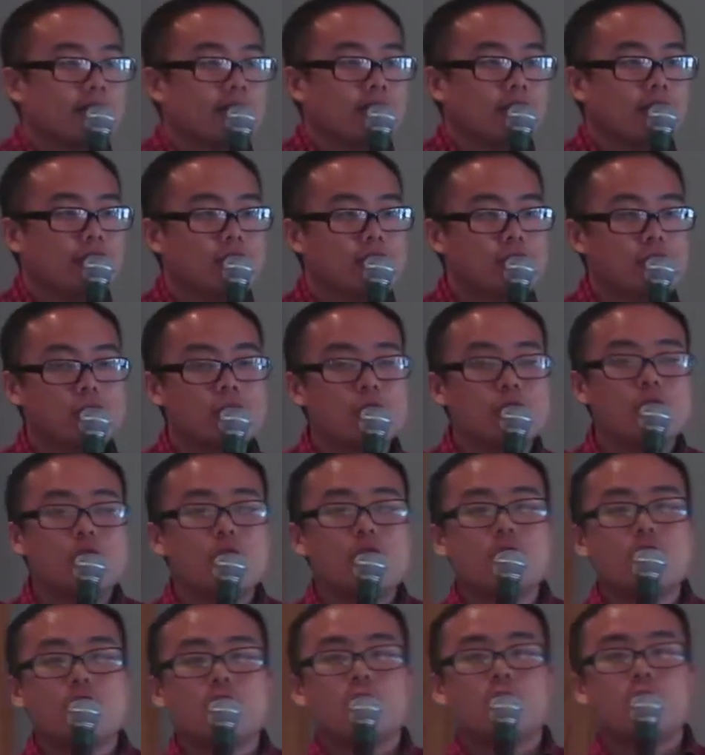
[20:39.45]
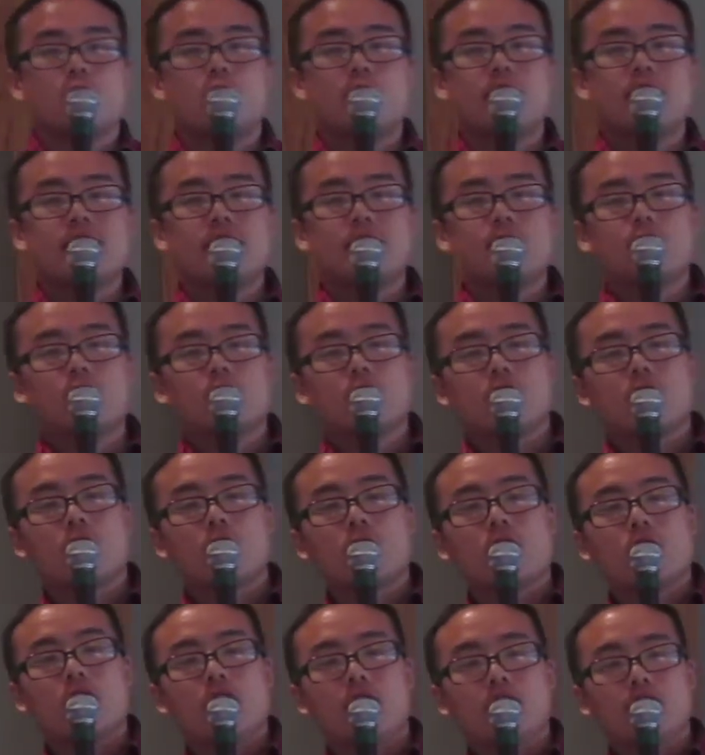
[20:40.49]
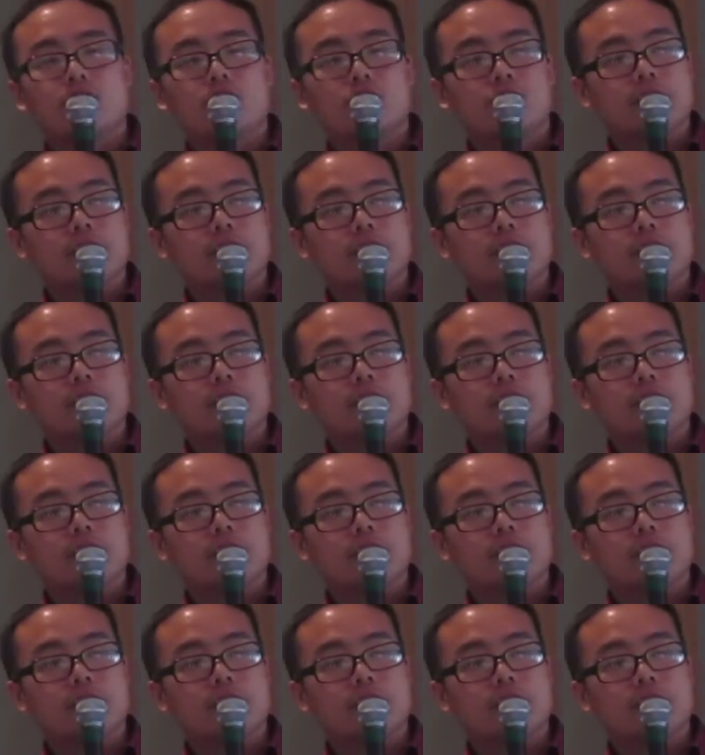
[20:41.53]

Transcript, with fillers: you know, we get, we're, we're all in